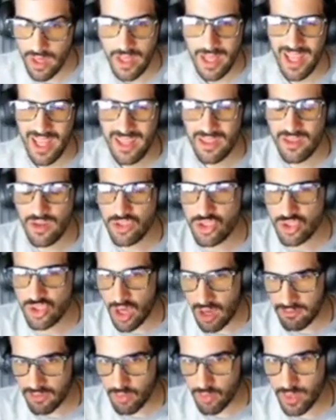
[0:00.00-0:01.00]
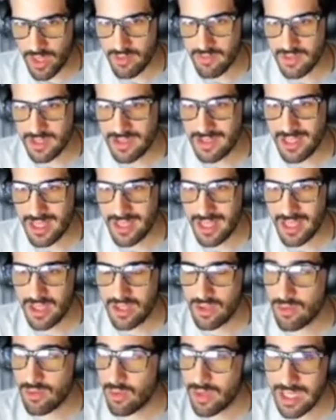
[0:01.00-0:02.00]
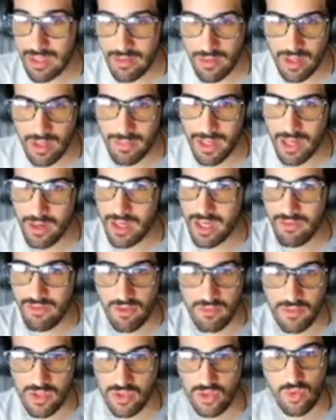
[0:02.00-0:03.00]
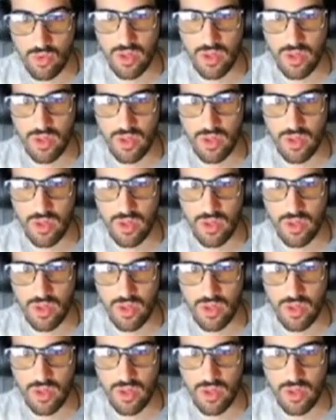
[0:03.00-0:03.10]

They're soft waves. It's not like you'll hear it about it from the store.